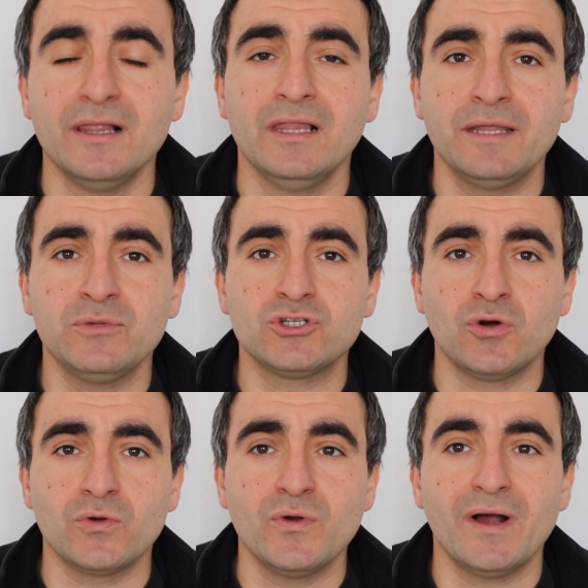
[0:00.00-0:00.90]
Let me
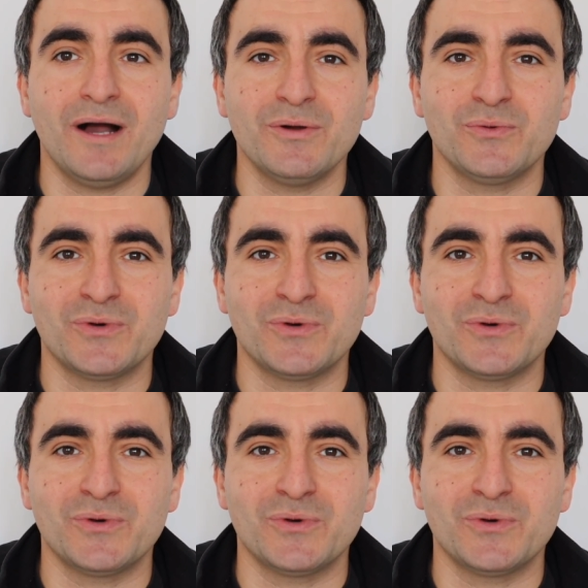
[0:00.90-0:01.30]
show you how it